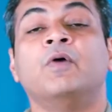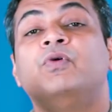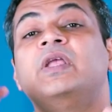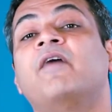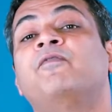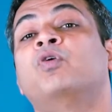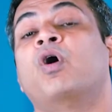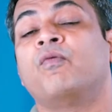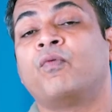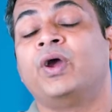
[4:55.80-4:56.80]
We have to
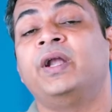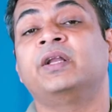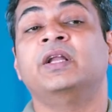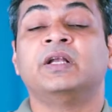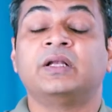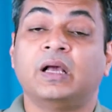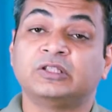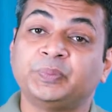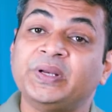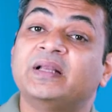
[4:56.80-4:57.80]
avoid
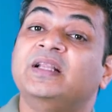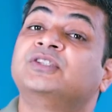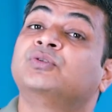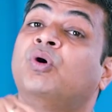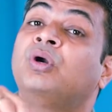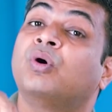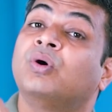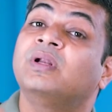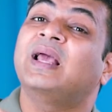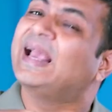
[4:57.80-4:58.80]
sprinkling salt
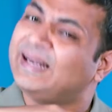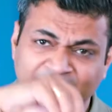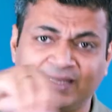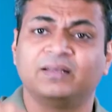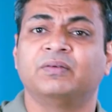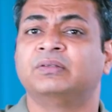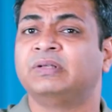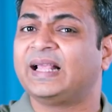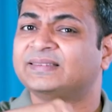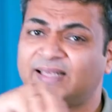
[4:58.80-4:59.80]
on anything like